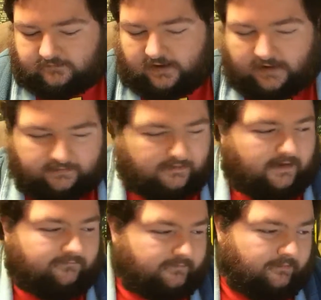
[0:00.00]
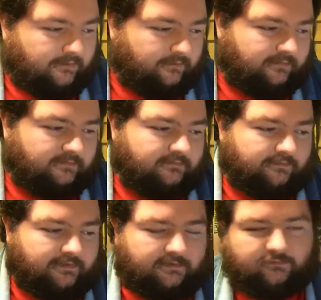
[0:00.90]
I hate that I have to
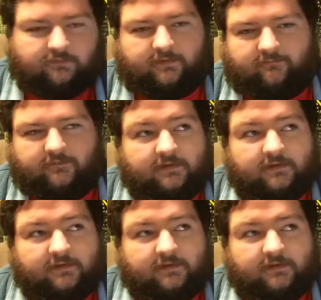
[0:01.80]
proposition things with.